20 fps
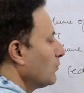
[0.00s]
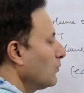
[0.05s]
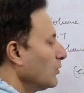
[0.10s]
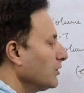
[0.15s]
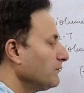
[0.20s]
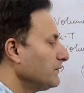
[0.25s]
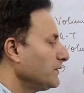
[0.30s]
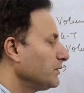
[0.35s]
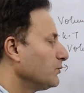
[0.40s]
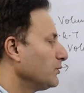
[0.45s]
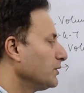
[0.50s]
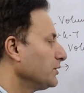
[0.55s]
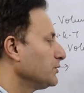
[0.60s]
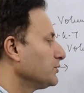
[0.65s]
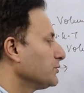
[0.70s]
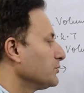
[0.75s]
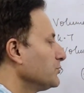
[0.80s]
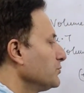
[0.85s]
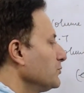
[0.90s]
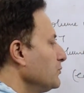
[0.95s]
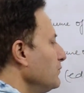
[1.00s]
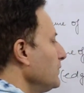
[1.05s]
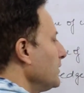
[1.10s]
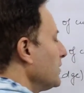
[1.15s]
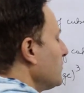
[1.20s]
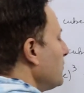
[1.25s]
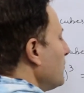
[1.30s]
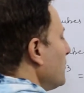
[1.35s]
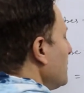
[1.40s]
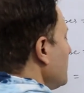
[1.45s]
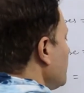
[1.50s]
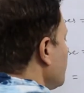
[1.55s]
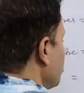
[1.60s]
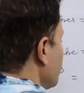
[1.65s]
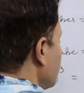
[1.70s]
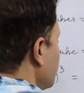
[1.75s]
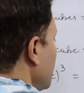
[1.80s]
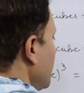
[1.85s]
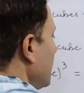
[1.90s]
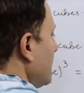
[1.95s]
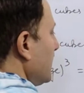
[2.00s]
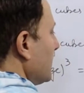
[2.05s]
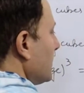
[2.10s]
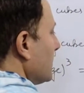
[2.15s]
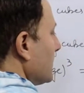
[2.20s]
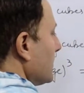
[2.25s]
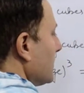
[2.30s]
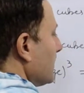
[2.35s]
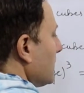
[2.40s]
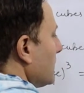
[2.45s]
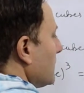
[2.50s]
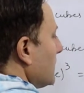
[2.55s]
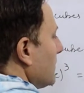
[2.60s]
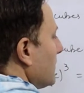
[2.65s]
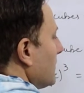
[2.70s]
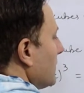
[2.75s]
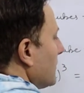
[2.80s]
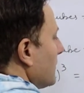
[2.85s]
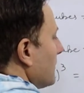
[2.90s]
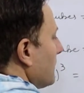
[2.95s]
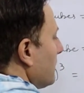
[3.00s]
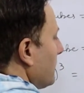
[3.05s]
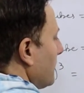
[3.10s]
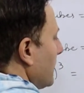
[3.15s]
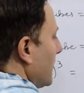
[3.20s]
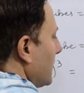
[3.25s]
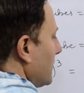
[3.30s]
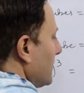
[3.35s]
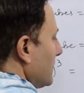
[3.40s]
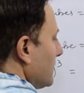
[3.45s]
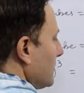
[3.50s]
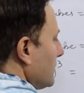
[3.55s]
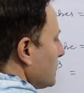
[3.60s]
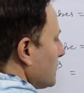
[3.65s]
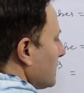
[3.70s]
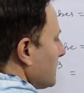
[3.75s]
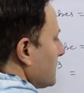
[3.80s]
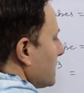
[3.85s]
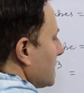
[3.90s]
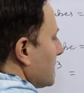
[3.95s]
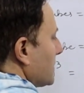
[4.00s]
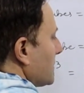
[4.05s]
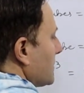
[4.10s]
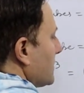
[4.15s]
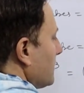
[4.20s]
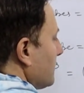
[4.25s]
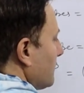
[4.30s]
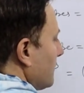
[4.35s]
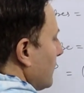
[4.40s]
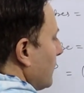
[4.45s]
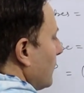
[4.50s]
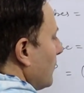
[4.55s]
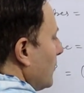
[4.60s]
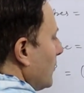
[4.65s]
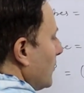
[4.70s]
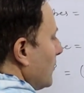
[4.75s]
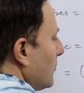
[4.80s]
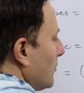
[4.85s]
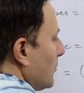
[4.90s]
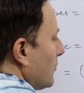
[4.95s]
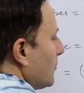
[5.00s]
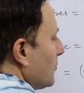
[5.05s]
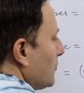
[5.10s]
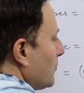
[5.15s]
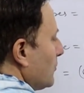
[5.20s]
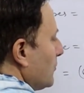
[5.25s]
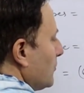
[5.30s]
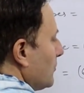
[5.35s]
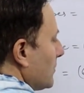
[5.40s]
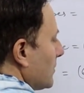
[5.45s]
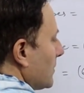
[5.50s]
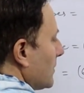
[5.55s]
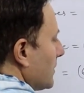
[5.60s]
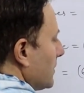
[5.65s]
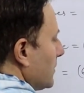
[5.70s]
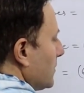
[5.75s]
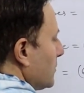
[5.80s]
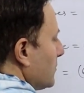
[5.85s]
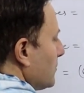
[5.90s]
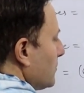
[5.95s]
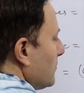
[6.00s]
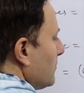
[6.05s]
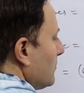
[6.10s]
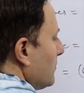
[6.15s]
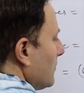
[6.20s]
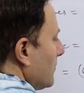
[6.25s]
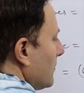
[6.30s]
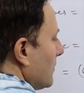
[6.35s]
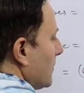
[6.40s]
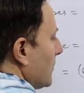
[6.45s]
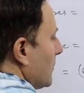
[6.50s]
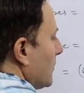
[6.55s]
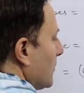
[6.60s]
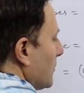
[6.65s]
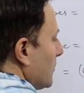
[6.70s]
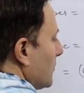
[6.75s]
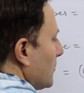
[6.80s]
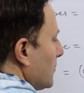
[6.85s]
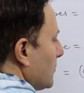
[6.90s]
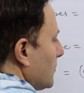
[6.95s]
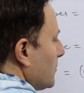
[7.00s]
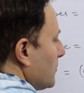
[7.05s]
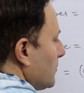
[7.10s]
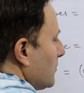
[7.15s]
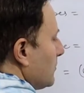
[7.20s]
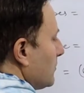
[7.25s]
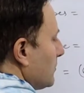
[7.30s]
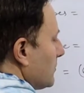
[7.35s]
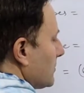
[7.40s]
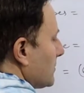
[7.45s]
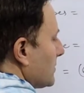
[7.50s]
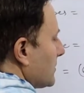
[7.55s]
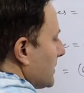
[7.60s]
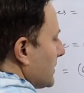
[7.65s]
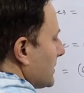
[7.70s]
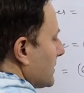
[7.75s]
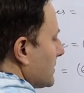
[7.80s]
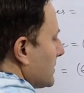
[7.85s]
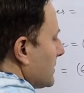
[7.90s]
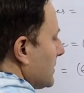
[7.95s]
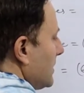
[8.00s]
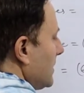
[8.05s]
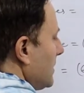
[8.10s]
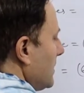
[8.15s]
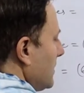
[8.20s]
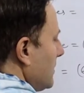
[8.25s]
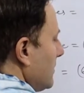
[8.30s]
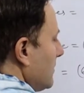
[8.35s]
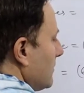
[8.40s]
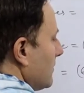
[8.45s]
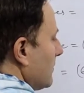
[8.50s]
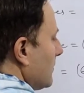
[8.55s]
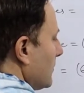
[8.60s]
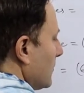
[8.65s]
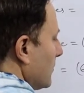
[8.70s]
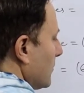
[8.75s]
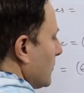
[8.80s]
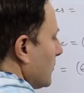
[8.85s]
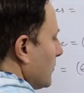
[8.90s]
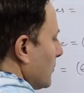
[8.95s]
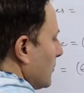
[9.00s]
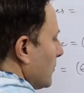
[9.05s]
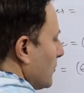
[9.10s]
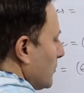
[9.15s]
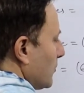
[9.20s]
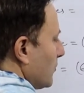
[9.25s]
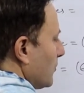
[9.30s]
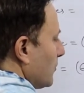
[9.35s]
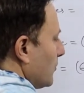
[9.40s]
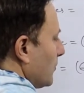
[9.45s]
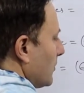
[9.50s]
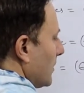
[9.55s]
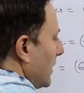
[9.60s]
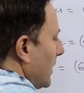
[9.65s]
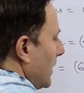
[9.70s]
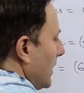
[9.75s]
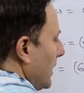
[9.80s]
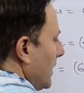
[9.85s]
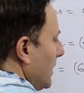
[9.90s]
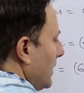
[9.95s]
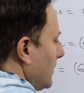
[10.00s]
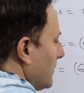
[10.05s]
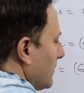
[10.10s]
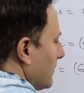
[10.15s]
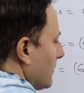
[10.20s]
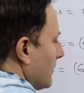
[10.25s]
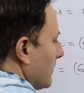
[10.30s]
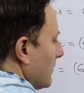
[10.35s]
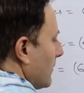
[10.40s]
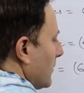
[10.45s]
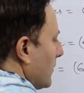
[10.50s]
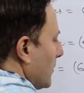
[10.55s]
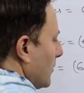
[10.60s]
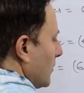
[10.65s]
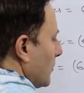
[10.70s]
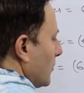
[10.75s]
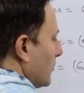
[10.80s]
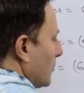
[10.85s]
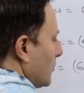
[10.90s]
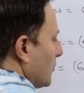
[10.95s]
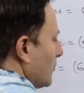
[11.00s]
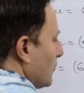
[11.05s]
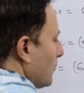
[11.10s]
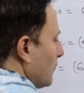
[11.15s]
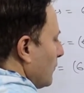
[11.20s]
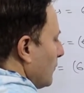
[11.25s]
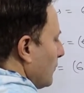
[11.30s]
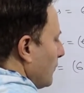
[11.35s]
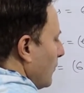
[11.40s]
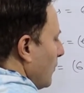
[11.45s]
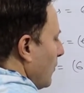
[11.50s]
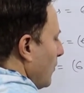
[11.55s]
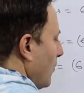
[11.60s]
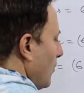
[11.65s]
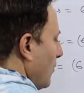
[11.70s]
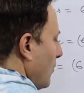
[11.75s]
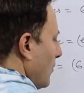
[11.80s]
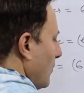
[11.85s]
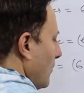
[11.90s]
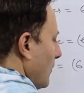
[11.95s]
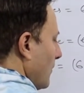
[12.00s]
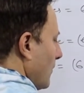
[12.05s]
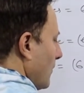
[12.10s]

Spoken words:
what are we going to do? We are going to take the factors of 64, 232, 216, 28, 24,